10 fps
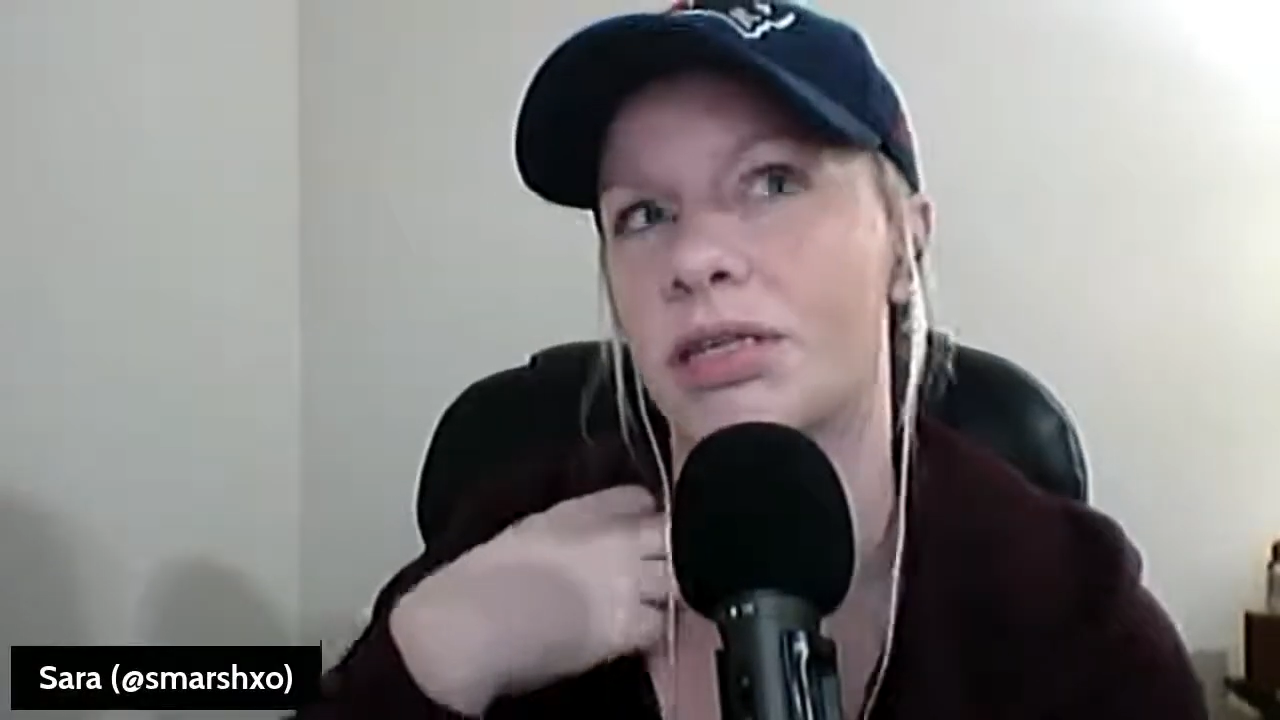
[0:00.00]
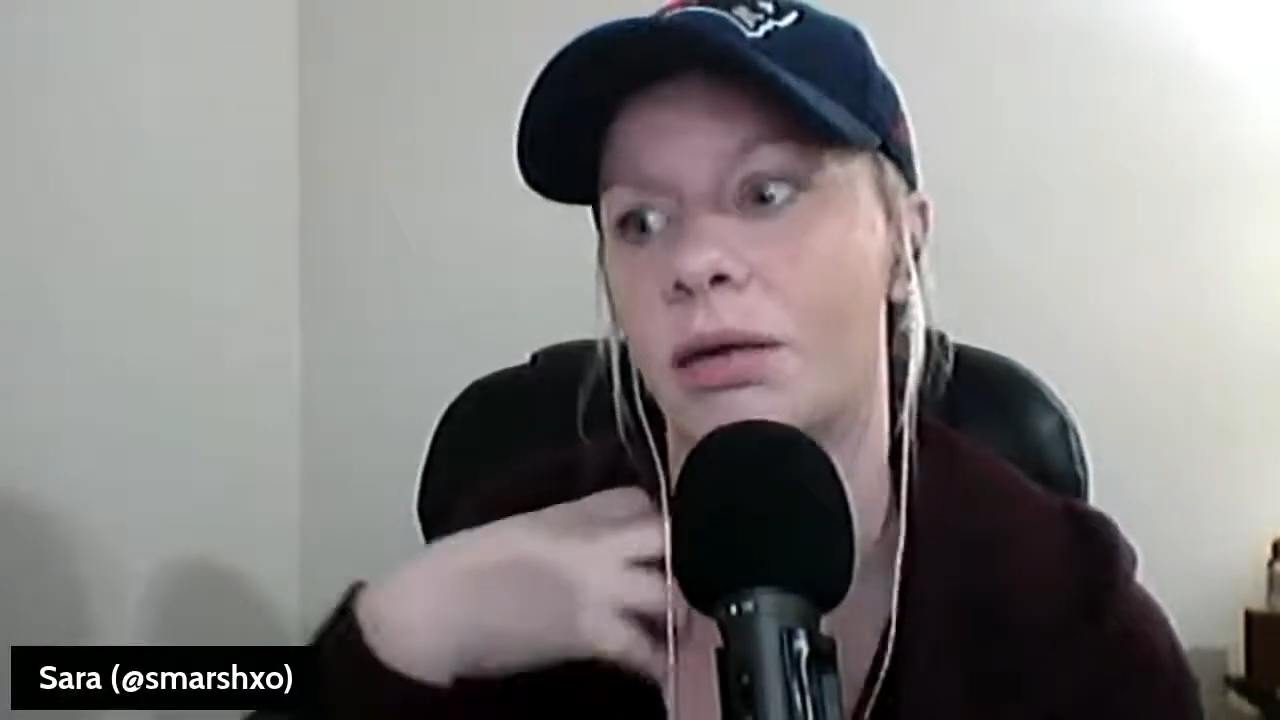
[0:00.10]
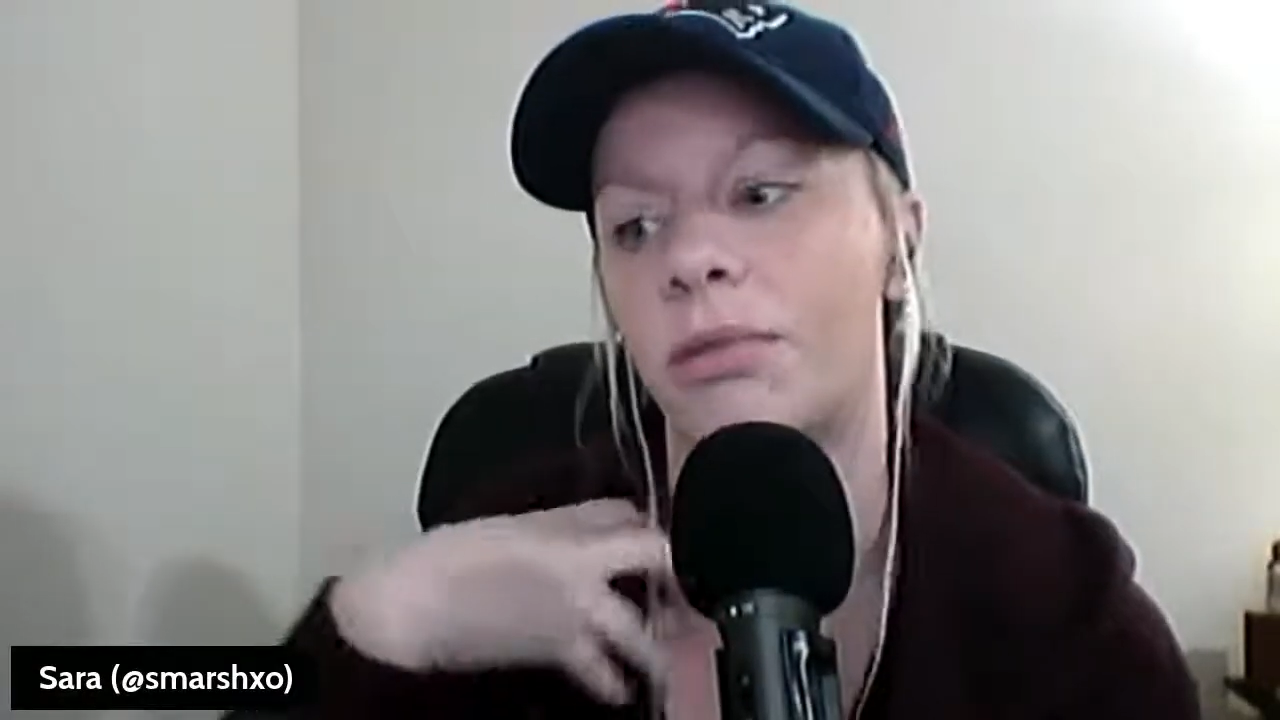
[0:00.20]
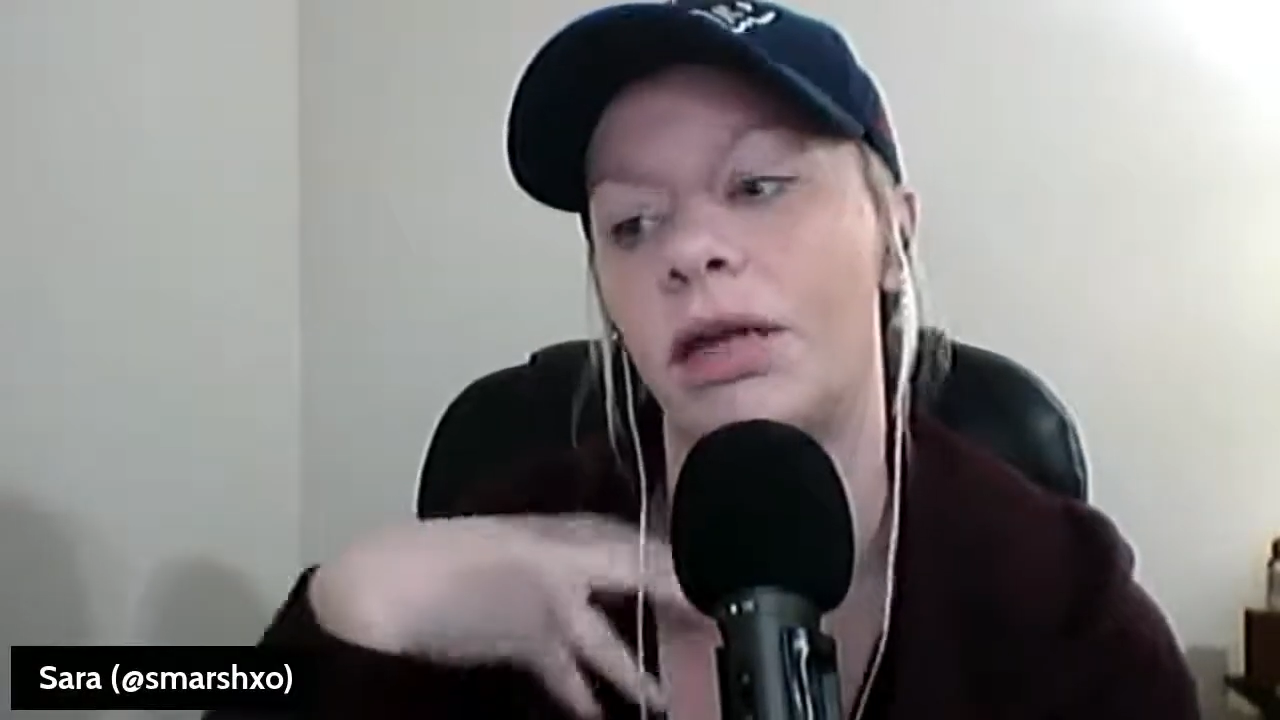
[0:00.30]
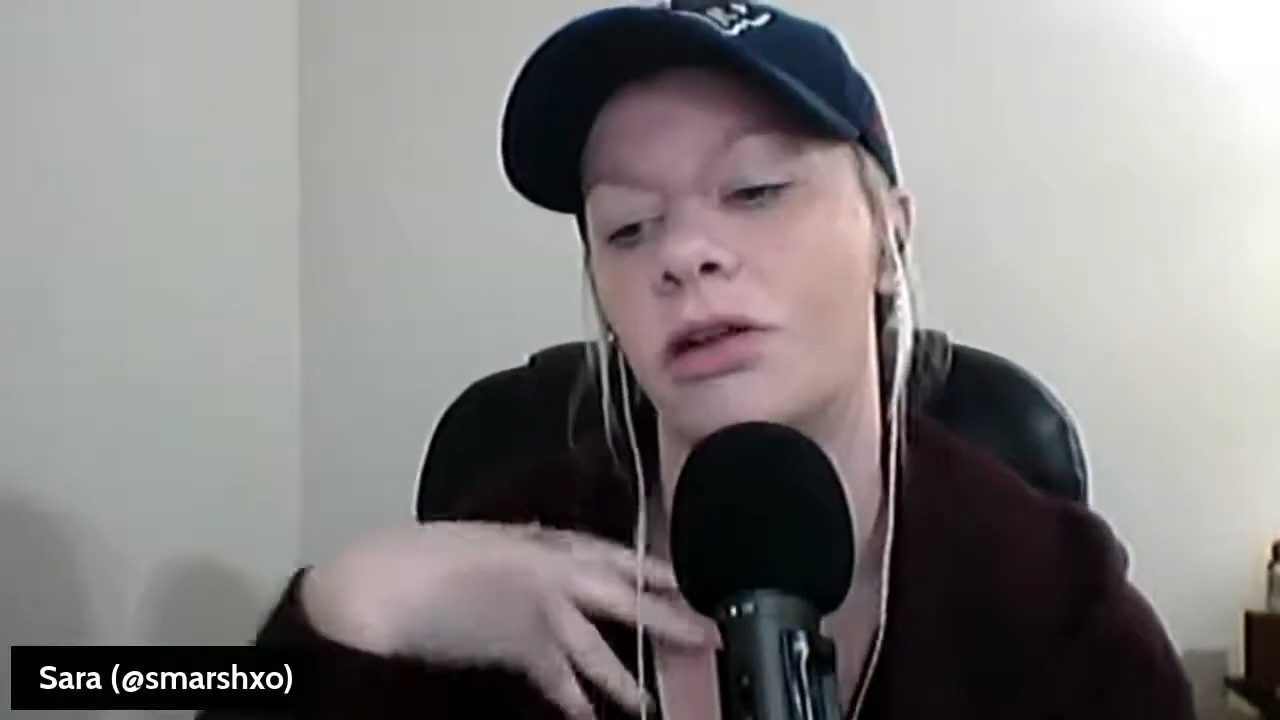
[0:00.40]

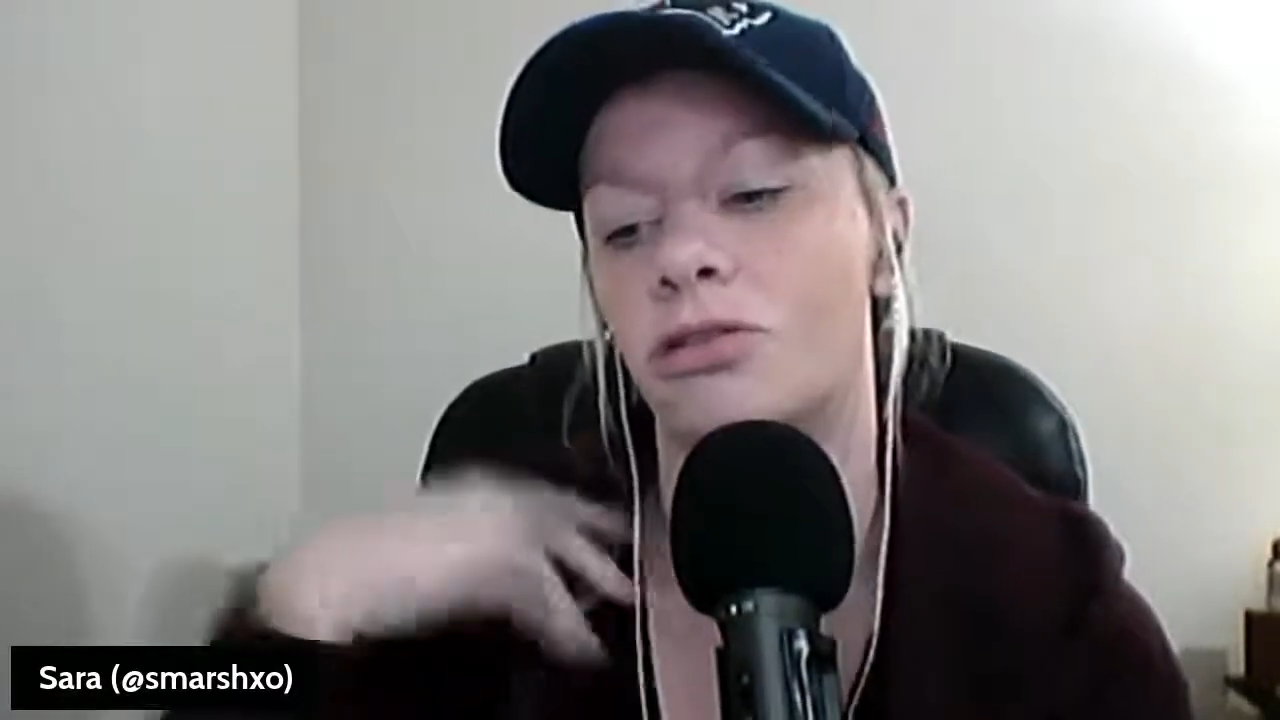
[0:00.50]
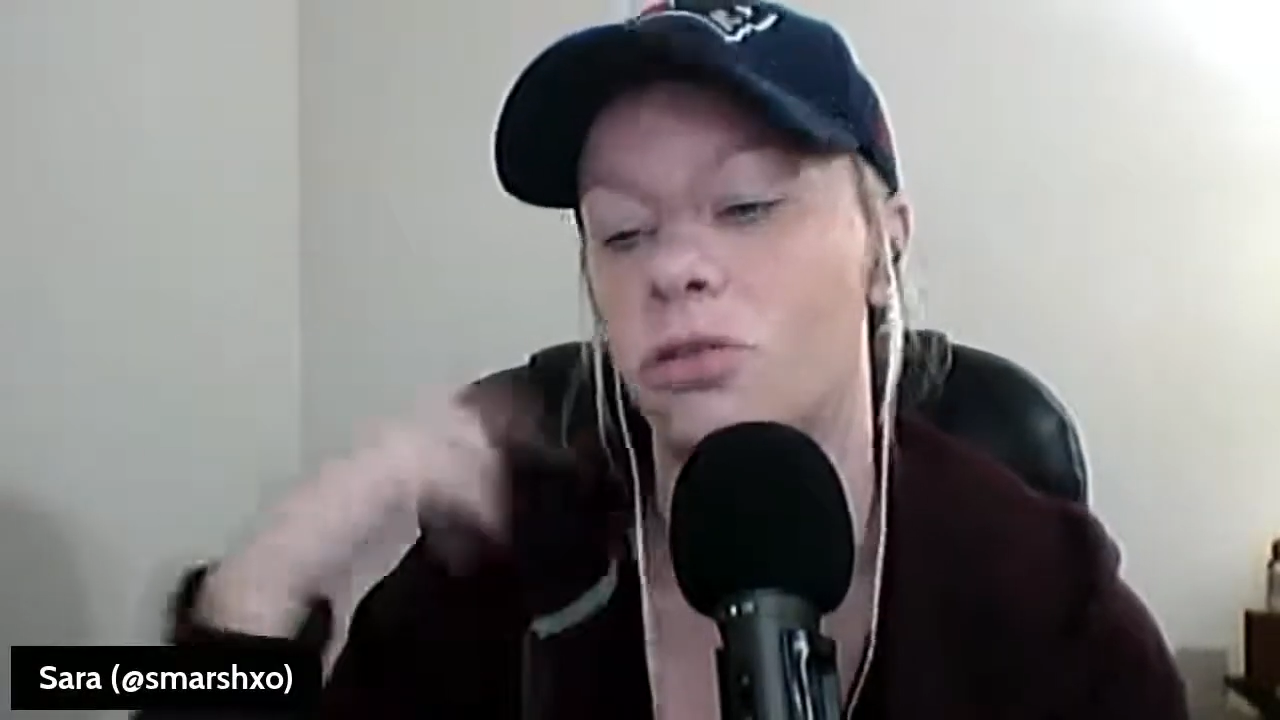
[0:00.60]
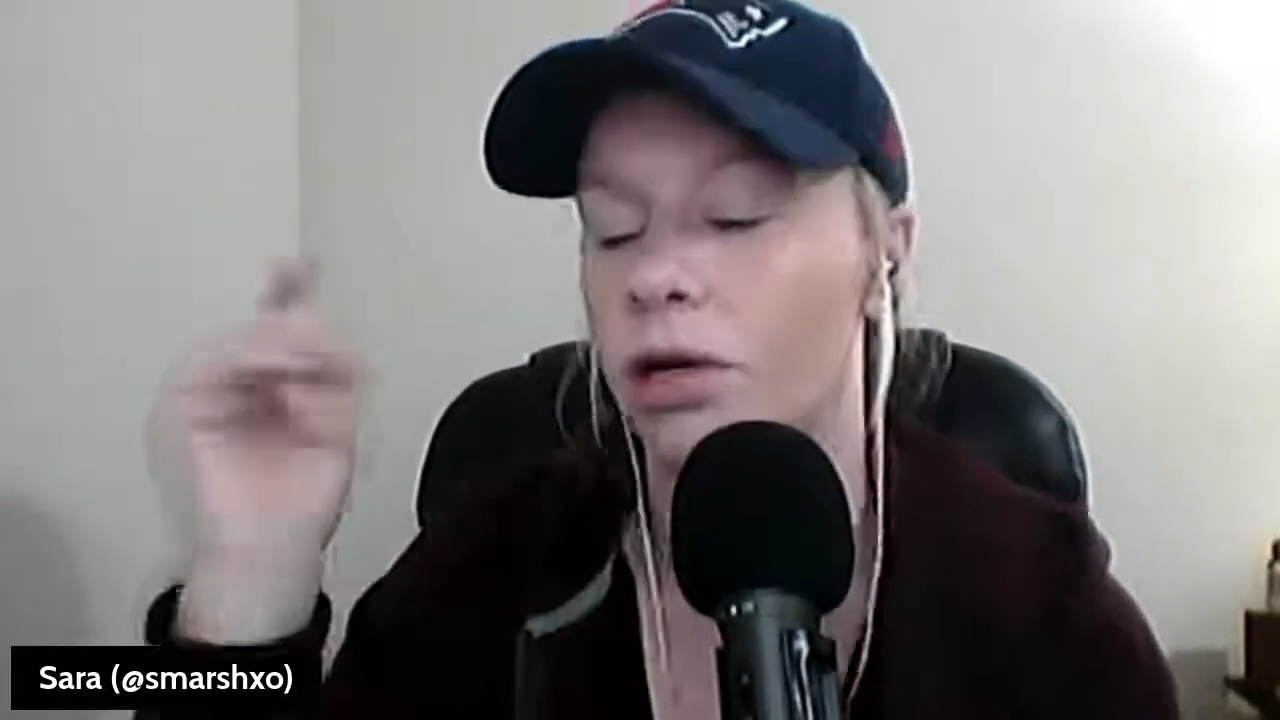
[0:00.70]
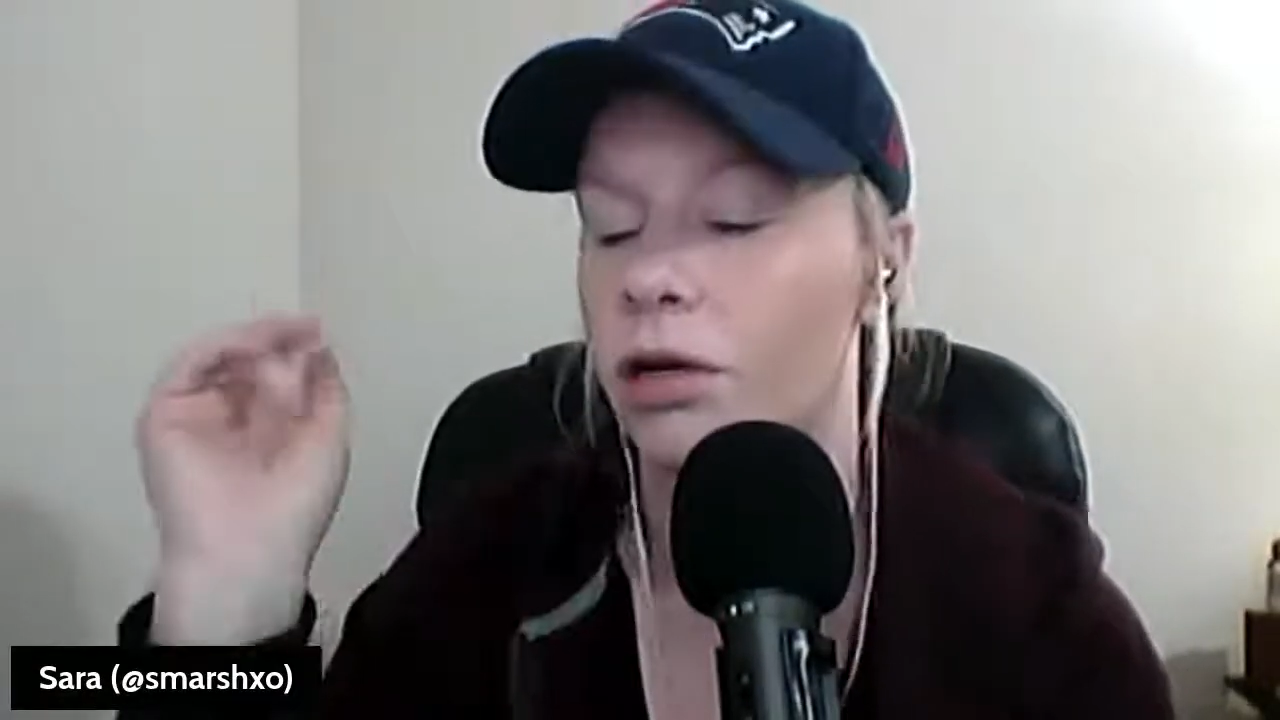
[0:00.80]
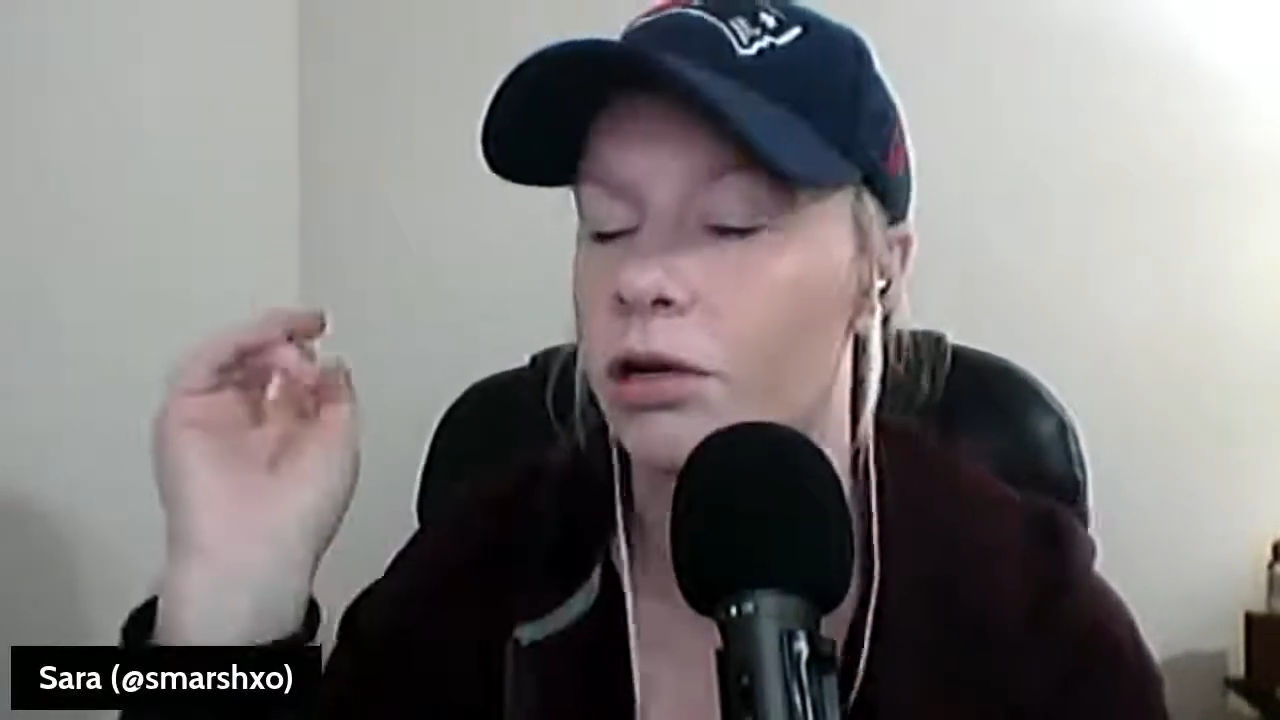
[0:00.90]
somebody on
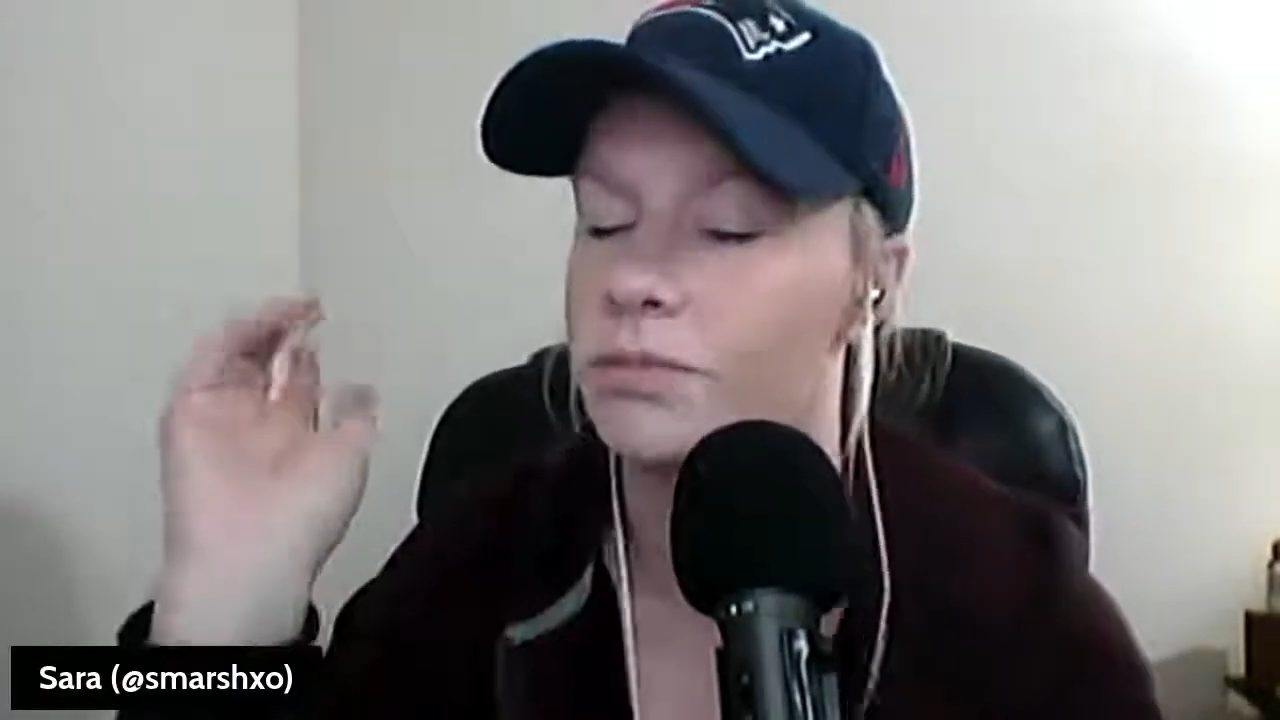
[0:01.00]
Twitter.